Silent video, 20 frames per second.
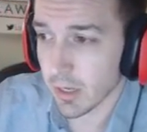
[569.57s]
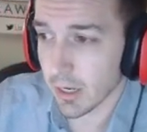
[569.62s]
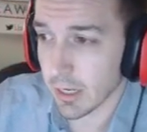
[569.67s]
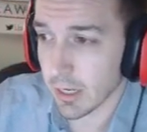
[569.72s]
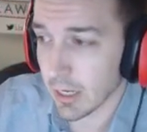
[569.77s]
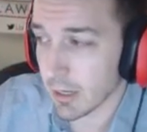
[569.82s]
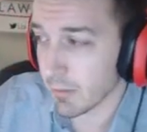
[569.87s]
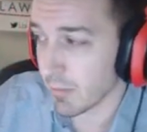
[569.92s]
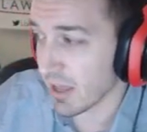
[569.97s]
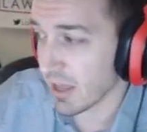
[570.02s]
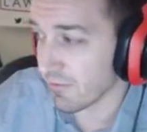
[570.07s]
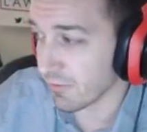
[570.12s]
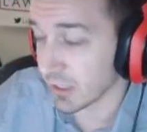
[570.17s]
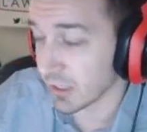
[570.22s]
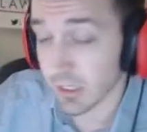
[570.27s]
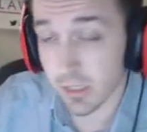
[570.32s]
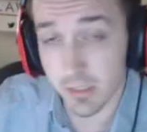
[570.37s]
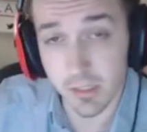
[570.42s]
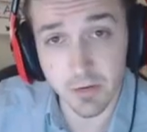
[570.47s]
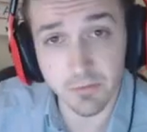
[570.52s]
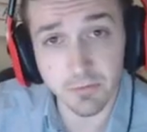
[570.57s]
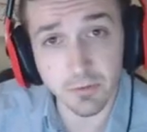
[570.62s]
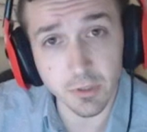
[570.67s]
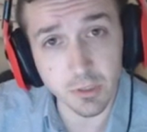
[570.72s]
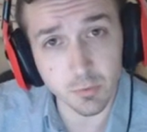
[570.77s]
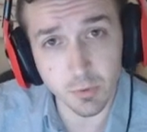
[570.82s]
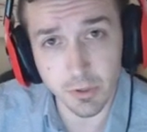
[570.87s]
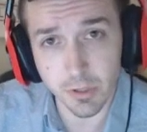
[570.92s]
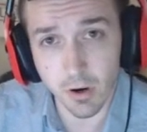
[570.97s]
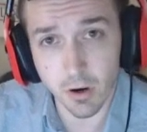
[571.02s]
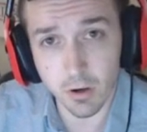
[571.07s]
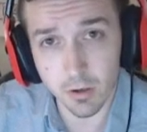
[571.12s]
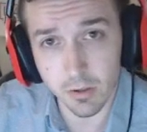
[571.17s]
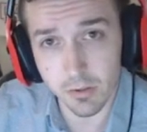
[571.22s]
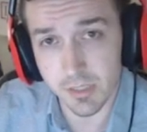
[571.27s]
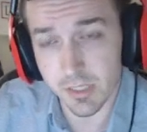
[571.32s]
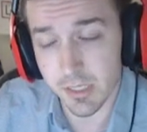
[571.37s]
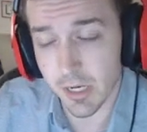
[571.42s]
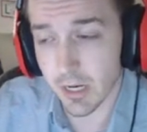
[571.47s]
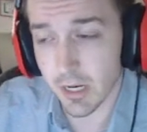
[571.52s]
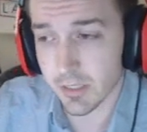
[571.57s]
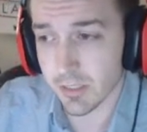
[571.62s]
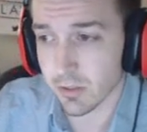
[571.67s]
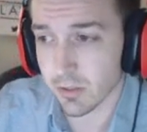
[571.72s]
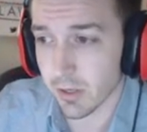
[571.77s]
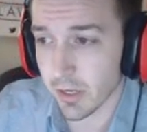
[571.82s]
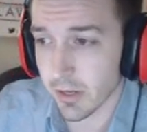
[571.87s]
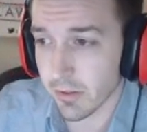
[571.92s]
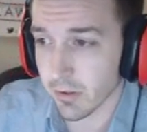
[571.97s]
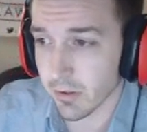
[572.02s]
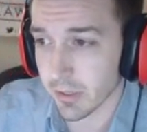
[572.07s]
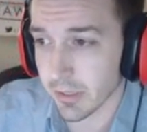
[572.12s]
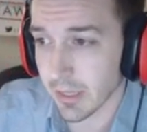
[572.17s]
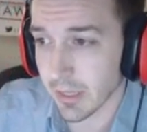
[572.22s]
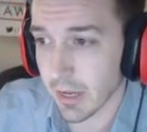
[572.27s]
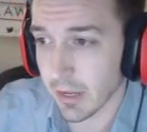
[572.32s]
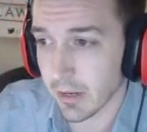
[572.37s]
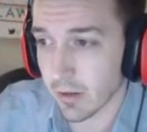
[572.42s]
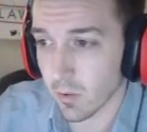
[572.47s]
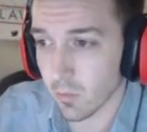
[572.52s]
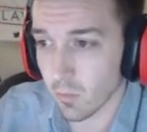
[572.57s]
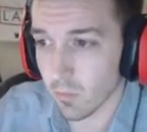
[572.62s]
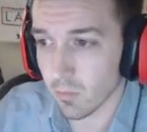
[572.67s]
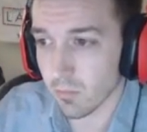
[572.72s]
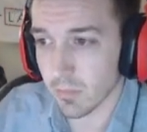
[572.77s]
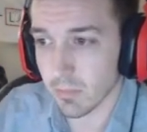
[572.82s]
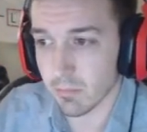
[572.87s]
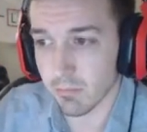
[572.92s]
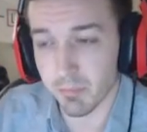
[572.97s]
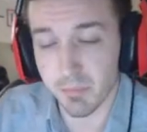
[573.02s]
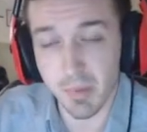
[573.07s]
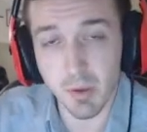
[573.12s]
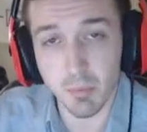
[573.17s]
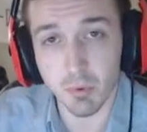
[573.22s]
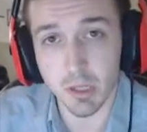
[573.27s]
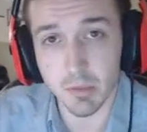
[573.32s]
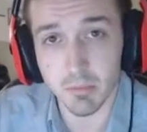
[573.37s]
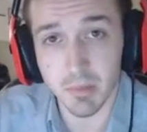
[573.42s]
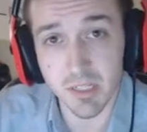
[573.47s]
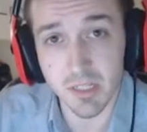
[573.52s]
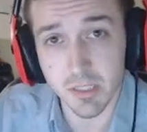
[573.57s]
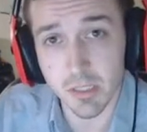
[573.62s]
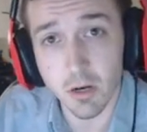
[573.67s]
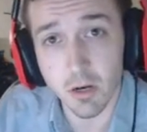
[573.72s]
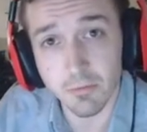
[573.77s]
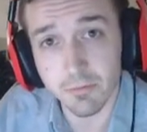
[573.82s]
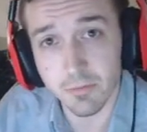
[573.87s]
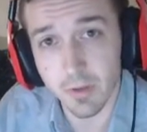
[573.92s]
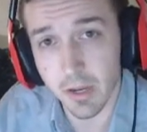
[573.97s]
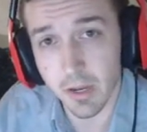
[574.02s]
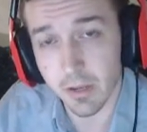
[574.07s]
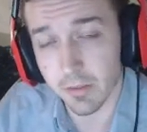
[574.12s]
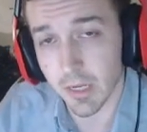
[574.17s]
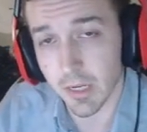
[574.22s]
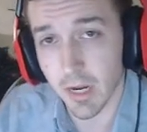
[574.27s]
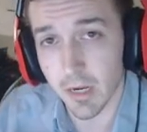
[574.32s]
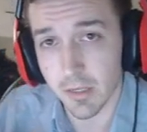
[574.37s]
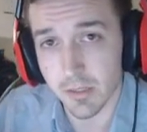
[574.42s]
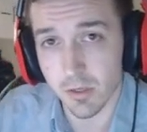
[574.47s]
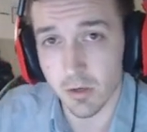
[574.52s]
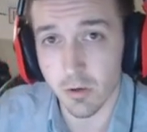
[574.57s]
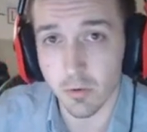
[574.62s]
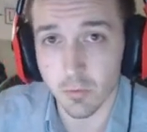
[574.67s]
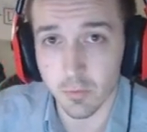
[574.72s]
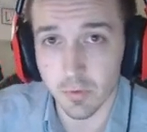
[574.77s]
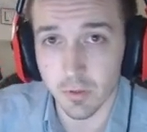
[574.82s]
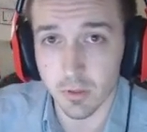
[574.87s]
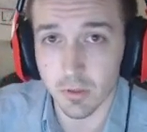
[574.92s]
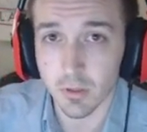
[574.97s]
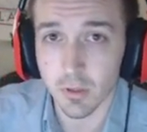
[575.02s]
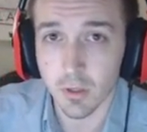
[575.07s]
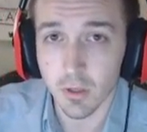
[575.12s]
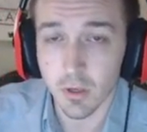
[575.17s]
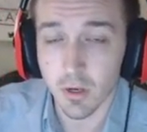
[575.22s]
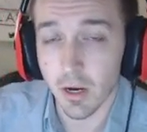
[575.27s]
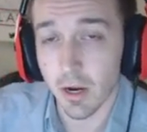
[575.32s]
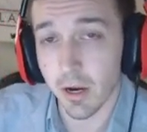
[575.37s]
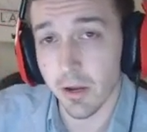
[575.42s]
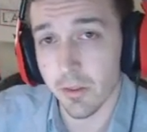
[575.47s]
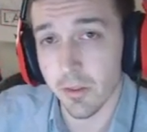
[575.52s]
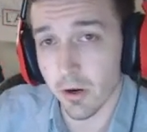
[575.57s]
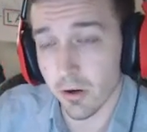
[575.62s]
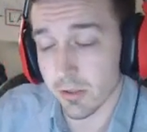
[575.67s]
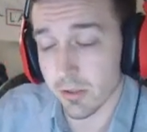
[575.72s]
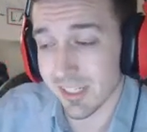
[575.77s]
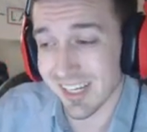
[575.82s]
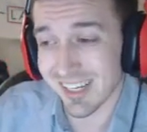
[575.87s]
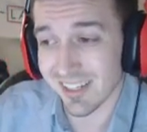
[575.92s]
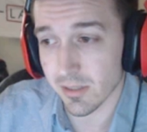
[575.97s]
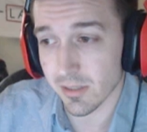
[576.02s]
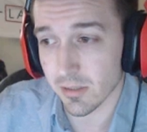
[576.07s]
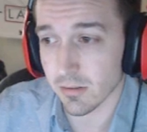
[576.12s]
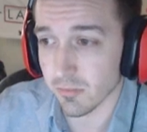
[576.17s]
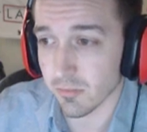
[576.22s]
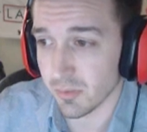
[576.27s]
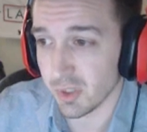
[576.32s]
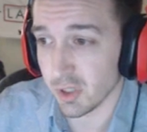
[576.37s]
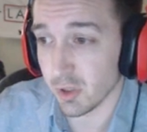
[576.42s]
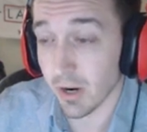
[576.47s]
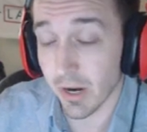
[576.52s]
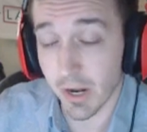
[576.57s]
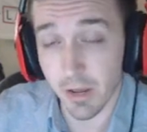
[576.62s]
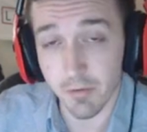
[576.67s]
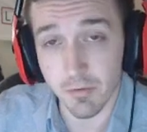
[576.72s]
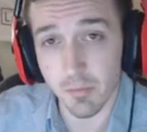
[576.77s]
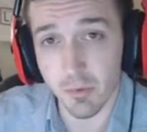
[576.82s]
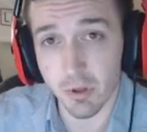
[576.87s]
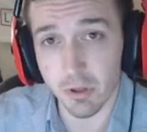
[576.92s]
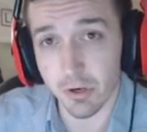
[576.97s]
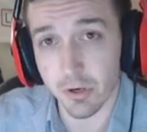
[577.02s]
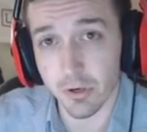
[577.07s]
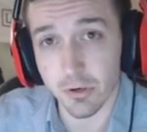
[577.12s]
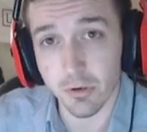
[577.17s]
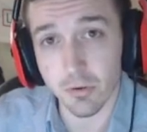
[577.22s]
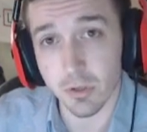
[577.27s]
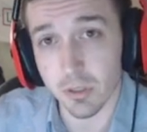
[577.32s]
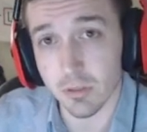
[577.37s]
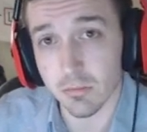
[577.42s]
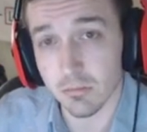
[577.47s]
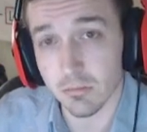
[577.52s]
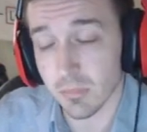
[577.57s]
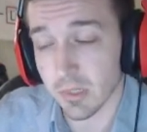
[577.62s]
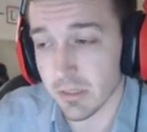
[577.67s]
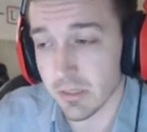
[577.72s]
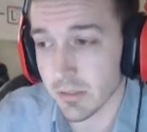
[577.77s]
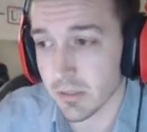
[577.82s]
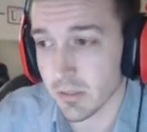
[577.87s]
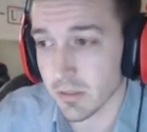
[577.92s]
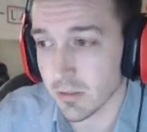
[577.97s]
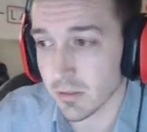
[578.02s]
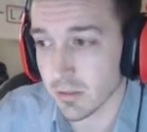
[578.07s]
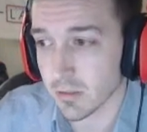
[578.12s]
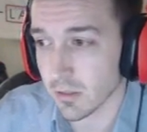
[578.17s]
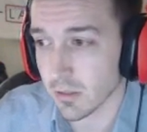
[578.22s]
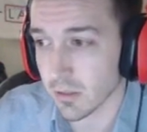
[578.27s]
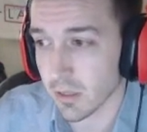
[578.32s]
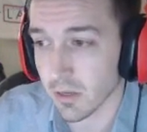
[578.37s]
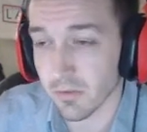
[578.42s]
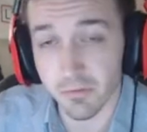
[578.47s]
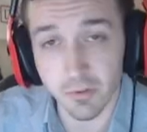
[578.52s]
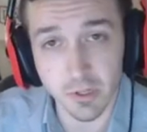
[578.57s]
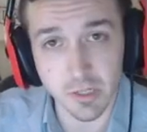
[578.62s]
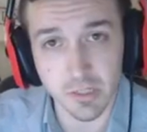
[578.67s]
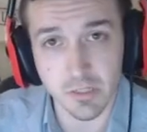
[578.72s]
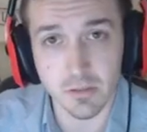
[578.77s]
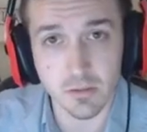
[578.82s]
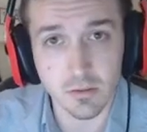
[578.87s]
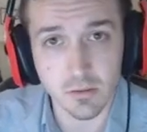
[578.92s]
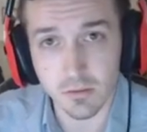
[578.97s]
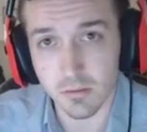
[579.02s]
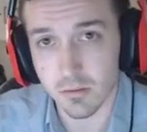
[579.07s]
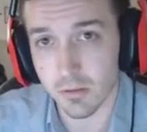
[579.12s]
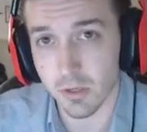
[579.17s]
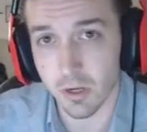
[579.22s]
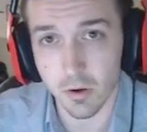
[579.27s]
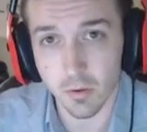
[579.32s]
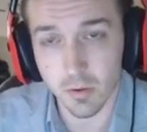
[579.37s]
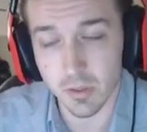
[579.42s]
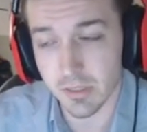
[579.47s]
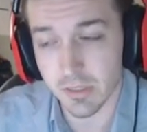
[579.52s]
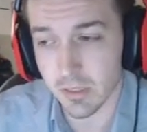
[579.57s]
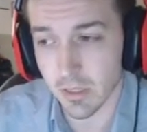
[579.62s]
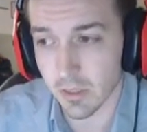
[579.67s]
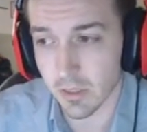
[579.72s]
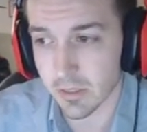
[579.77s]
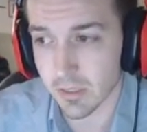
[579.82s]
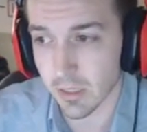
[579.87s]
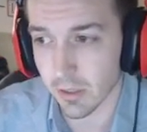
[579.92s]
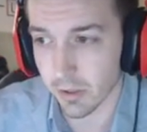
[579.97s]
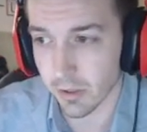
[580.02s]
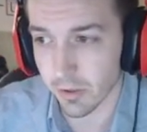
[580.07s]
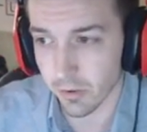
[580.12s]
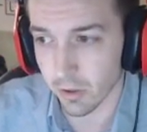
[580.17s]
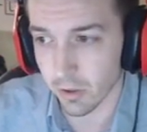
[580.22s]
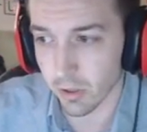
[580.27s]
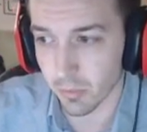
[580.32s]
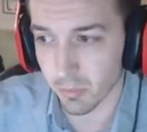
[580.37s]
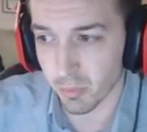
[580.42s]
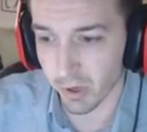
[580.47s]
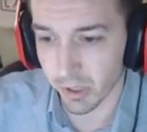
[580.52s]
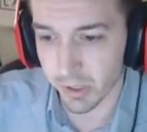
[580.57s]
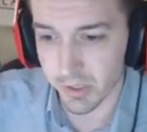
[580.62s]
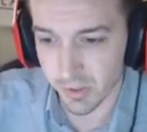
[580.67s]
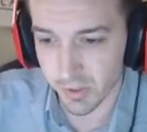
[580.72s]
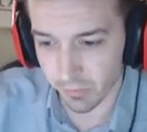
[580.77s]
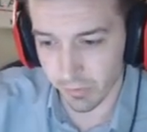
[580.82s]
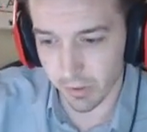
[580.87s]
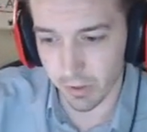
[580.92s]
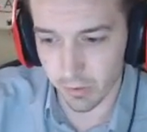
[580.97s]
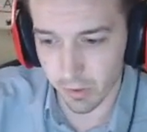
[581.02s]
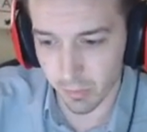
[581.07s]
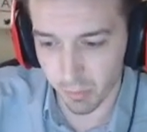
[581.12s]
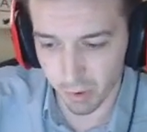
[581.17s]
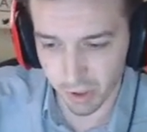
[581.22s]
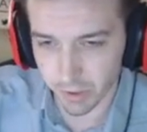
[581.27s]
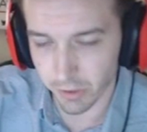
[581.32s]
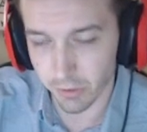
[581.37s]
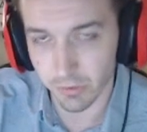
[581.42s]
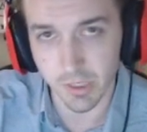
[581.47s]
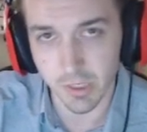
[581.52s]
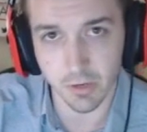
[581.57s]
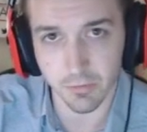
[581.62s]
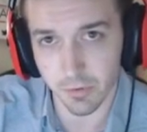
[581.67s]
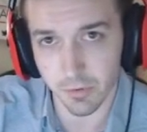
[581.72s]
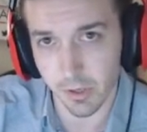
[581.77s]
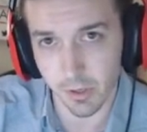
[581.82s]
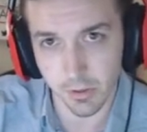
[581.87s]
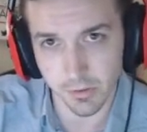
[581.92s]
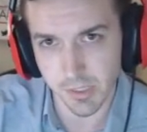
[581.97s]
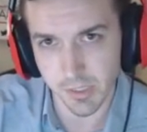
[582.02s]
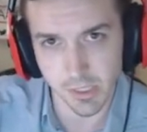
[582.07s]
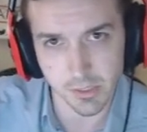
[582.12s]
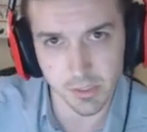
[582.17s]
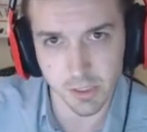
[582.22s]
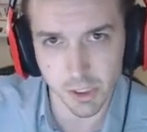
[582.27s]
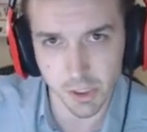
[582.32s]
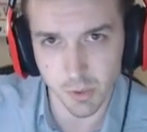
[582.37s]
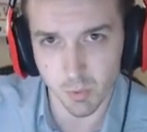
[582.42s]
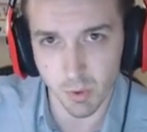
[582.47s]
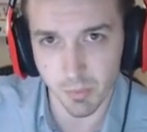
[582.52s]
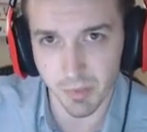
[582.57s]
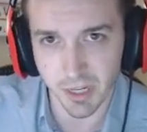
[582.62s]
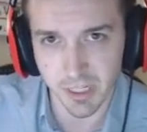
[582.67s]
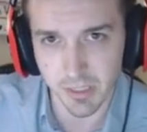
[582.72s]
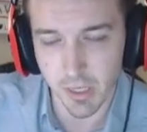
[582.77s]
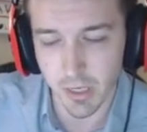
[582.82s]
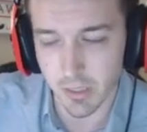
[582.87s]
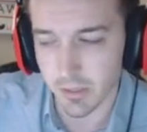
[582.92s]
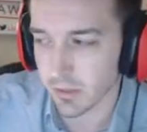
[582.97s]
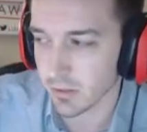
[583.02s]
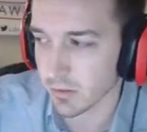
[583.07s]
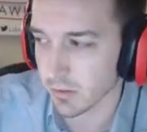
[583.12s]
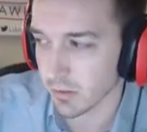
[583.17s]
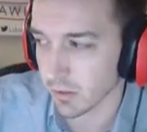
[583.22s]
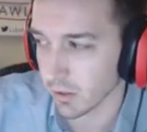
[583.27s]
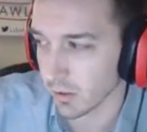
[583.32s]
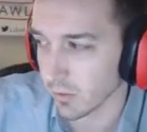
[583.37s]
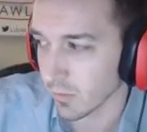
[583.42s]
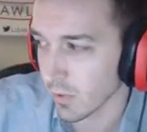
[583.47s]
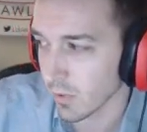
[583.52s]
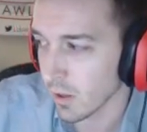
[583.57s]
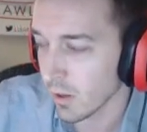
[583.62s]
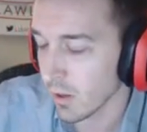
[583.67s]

Um, if it does conflict with the R L C S or anything like that, people like myself and the guys over on the R L C S do not have the ability to do it. It's it conflicts, you know. It's it's not like they're going to bring us over there and then bring a new talent for the R L C S. It just wouldn't make sense, you know.